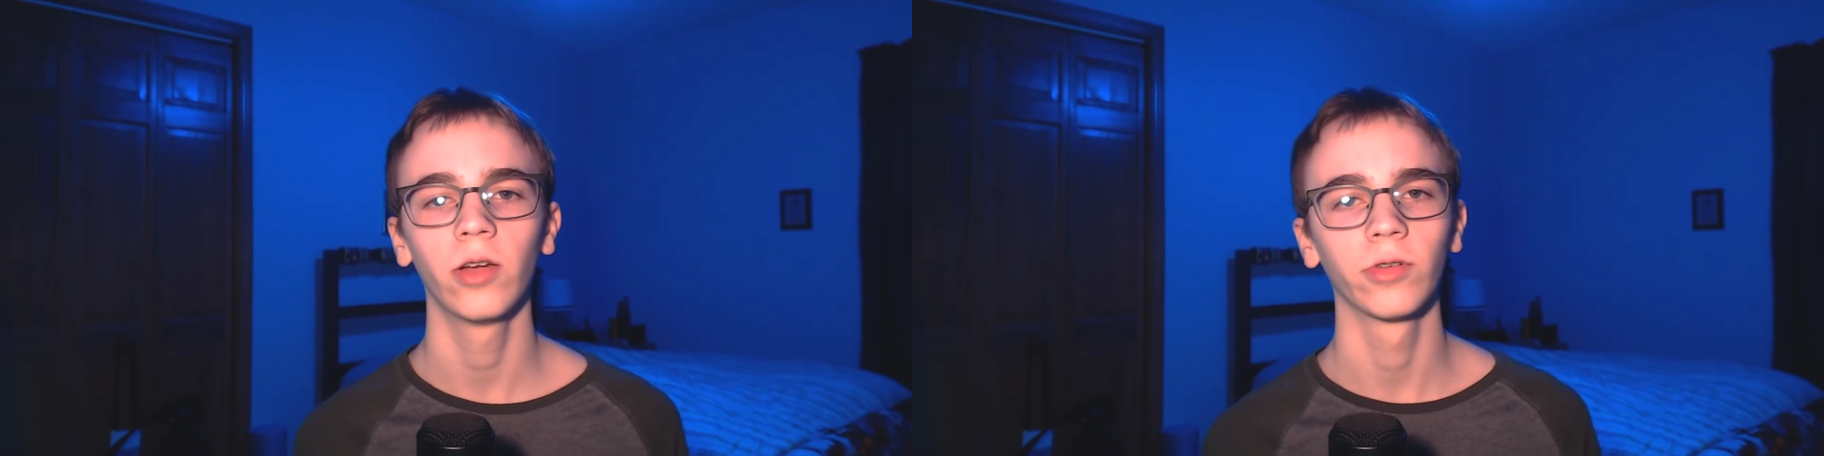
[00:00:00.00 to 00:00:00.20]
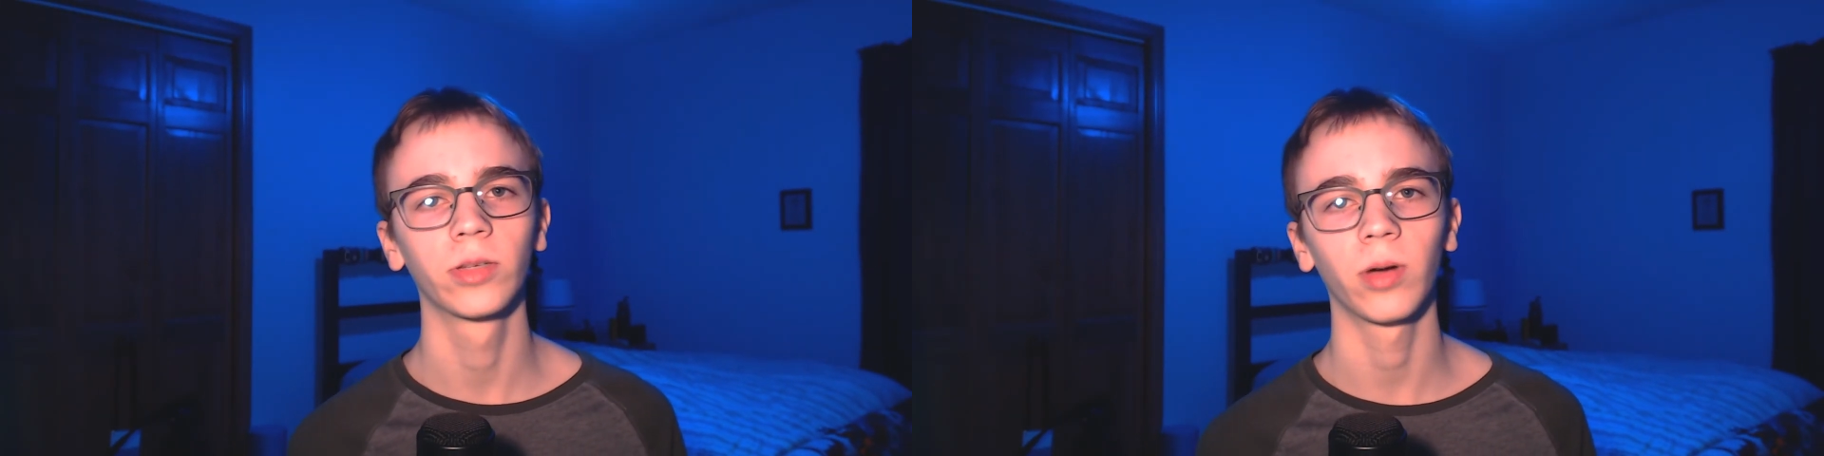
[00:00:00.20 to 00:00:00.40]

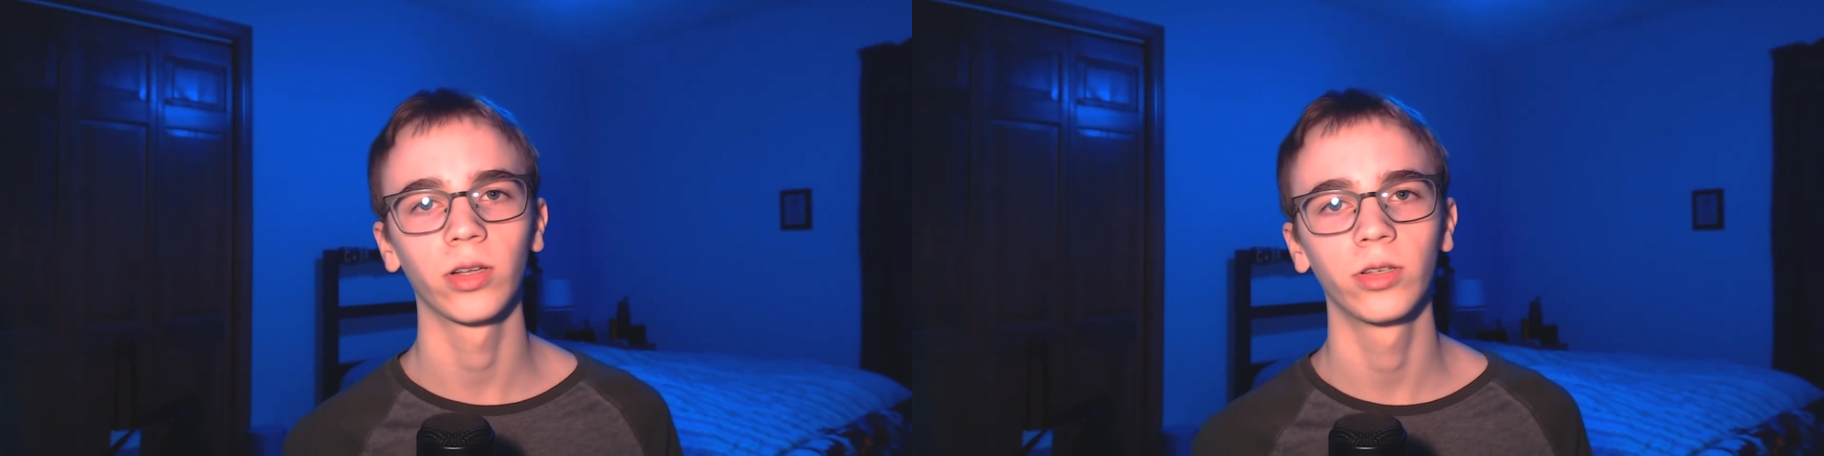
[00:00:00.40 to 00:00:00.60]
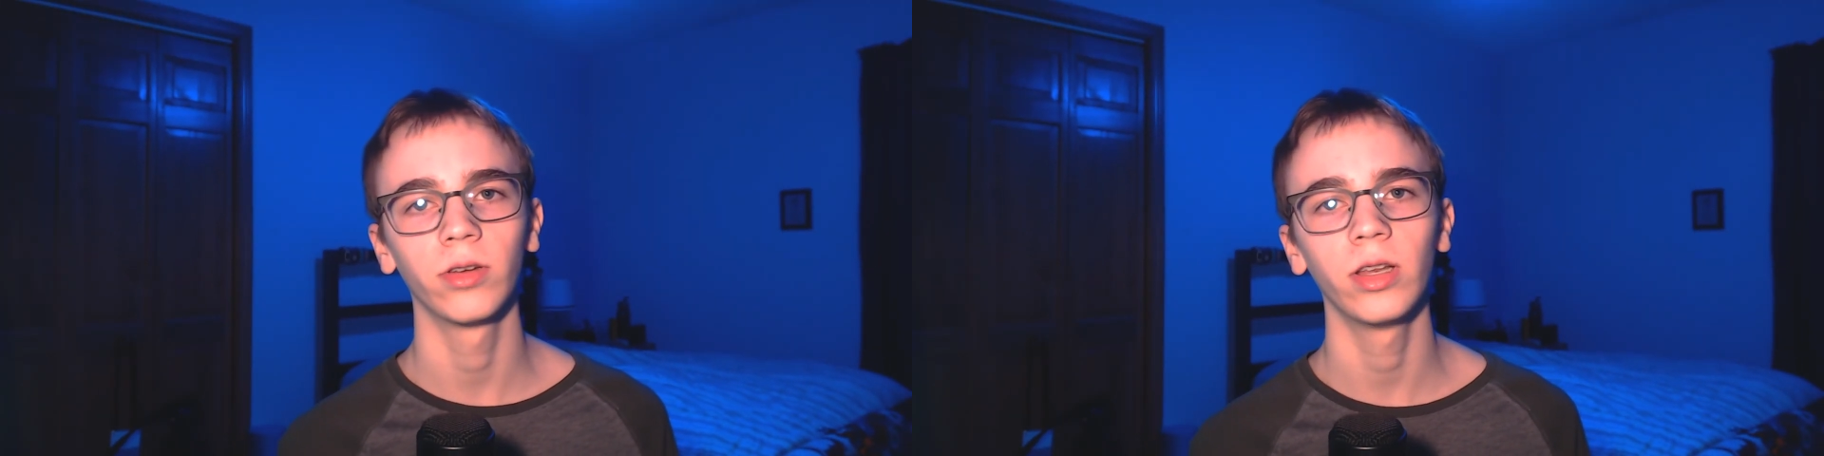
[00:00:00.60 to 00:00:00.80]

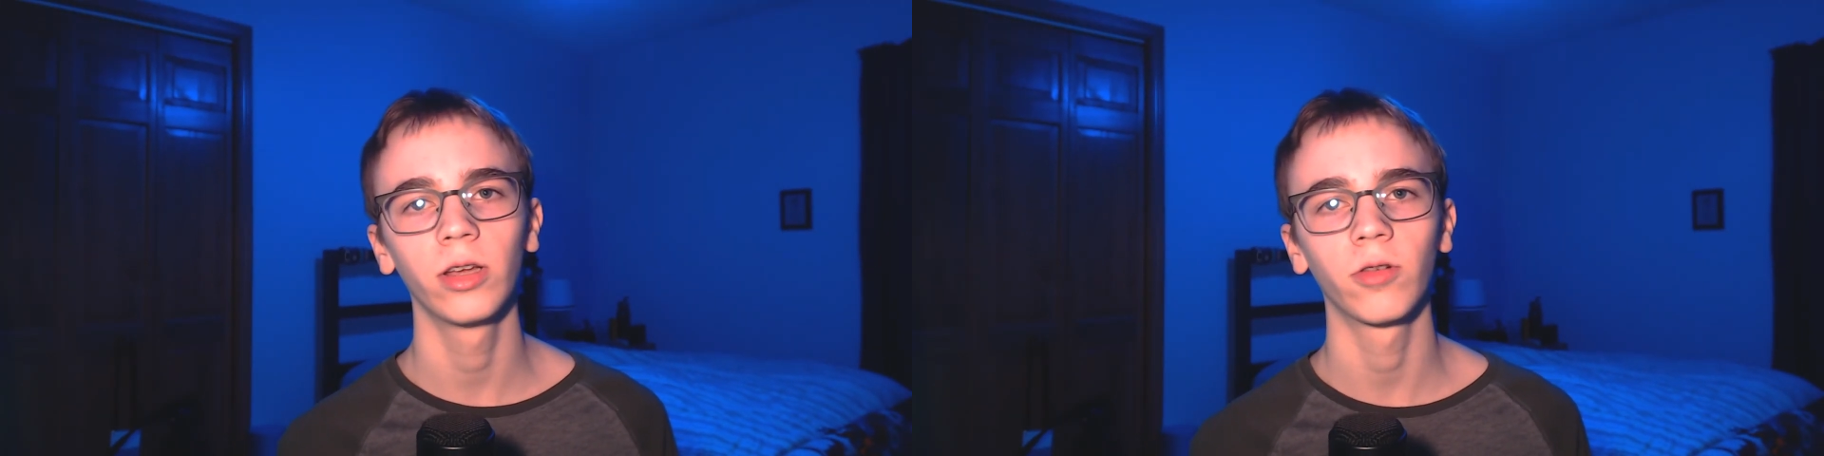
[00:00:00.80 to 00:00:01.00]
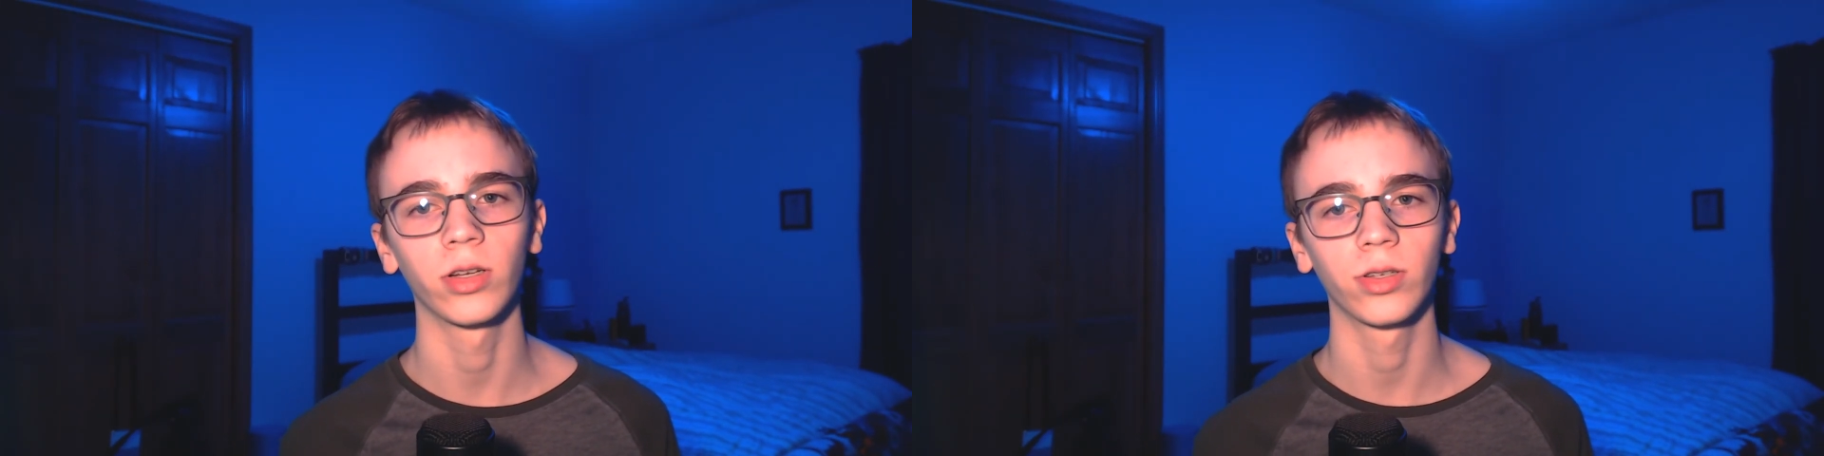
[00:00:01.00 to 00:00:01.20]
respond to any
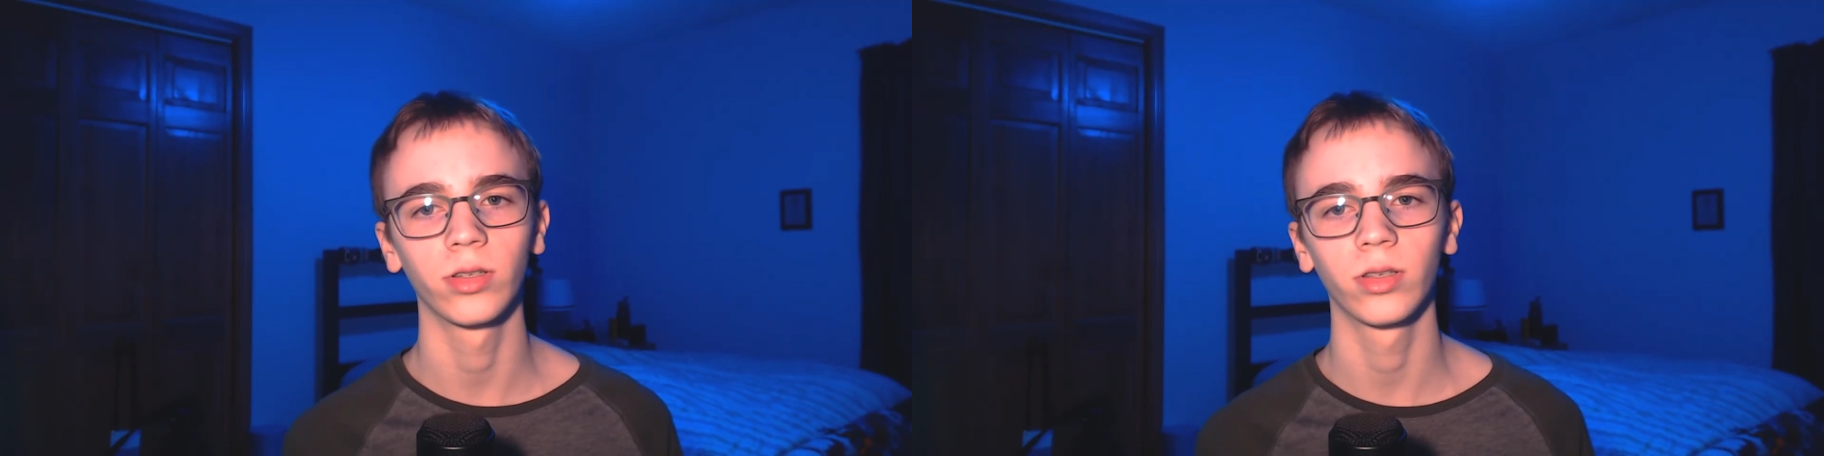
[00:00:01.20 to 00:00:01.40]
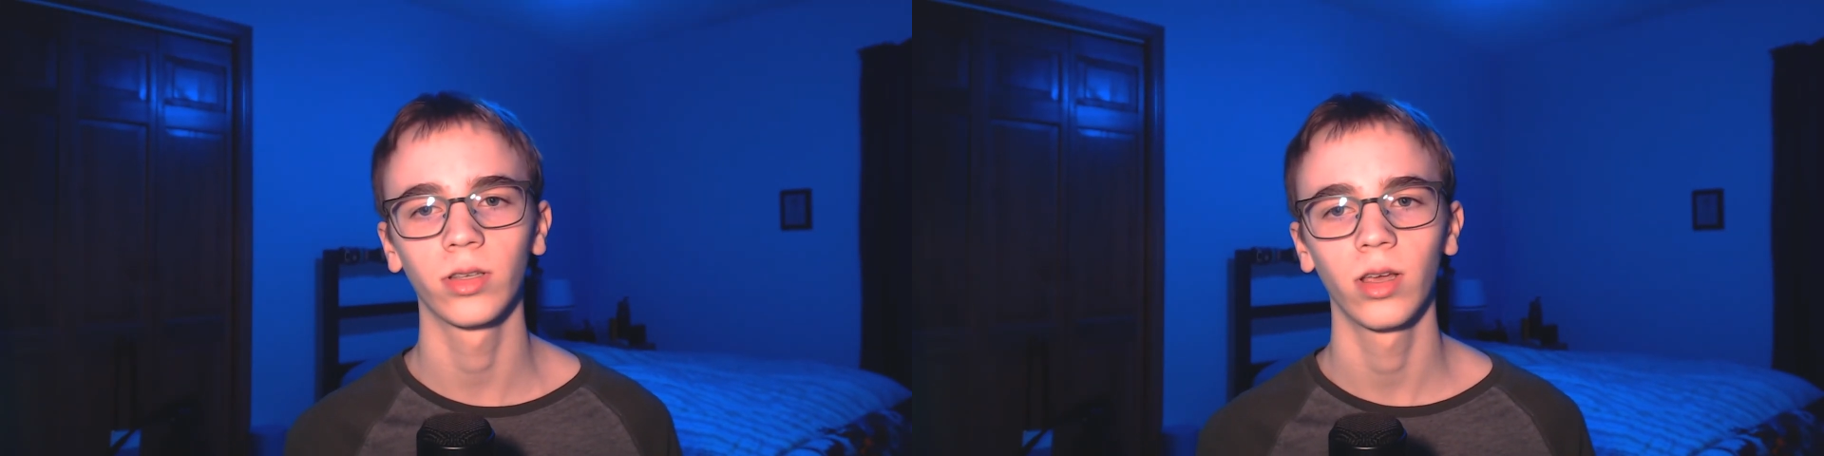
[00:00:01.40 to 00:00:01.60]

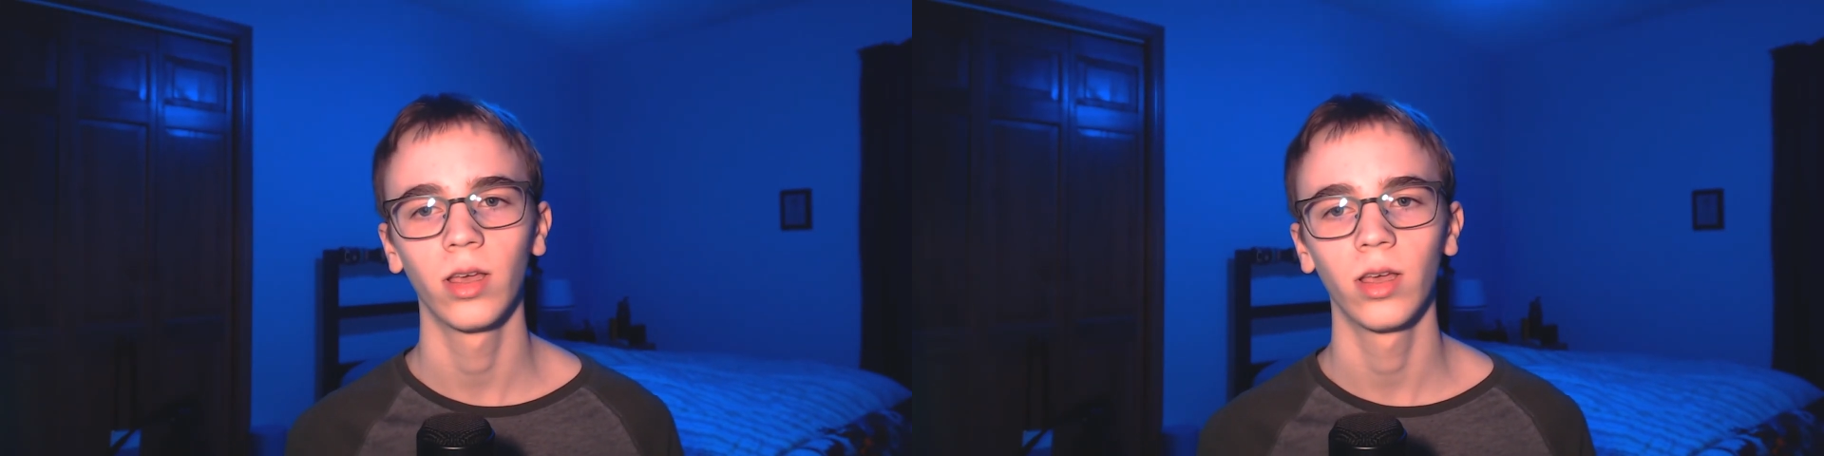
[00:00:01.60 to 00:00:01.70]
questions.